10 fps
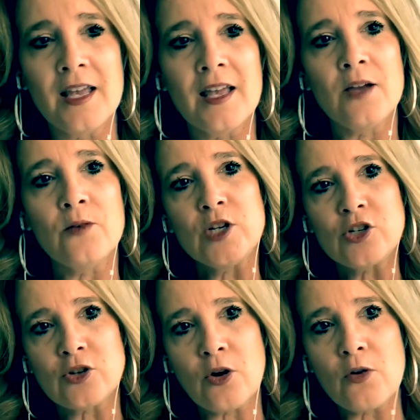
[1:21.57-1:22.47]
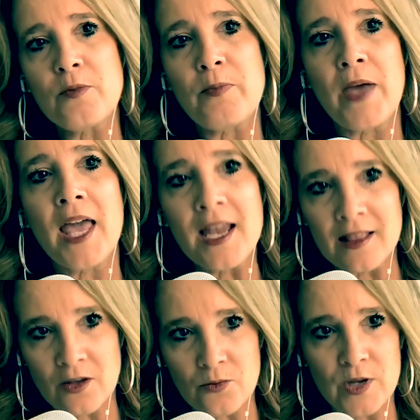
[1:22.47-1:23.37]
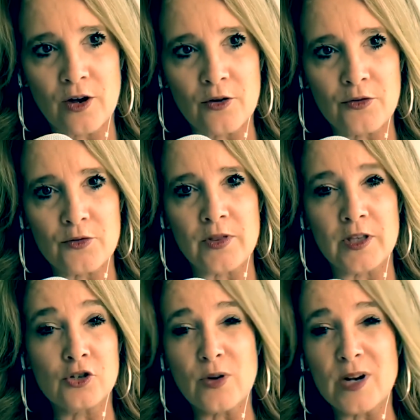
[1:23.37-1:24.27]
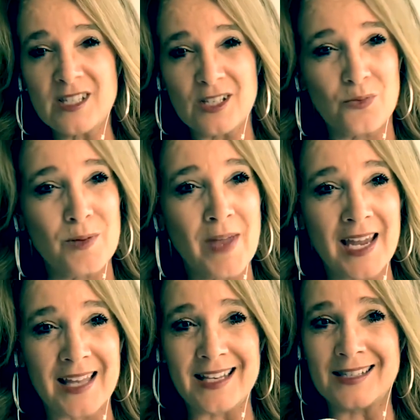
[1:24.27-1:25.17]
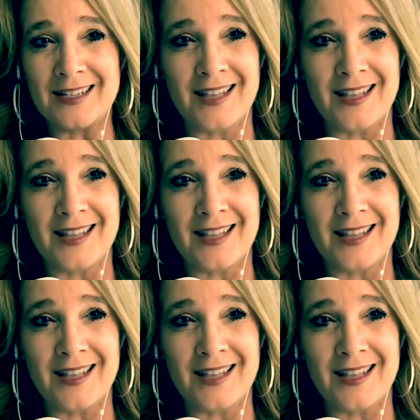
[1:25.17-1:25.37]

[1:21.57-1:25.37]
and we show the pain that we go through and the choices we make and it's